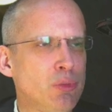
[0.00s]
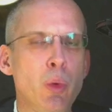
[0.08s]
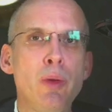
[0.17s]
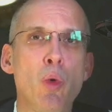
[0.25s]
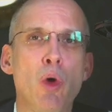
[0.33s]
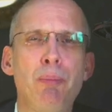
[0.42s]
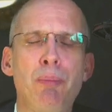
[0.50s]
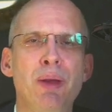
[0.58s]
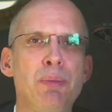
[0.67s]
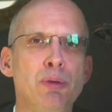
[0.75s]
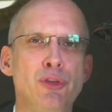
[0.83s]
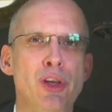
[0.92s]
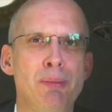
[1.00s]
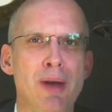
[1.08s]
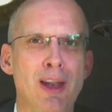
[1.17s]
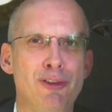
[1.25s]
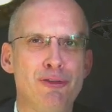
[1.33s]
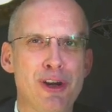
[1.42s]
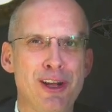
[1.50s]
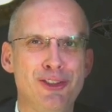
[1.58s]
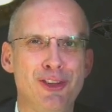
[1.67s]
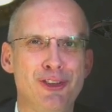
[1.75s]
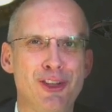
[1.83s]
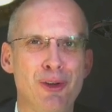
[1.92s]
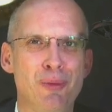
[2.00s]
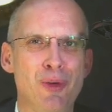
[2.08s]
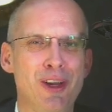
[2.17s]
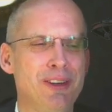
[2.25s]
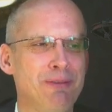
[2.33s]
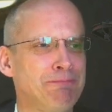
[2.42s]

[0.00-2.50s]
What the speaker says: We want people's email addresses, don't we?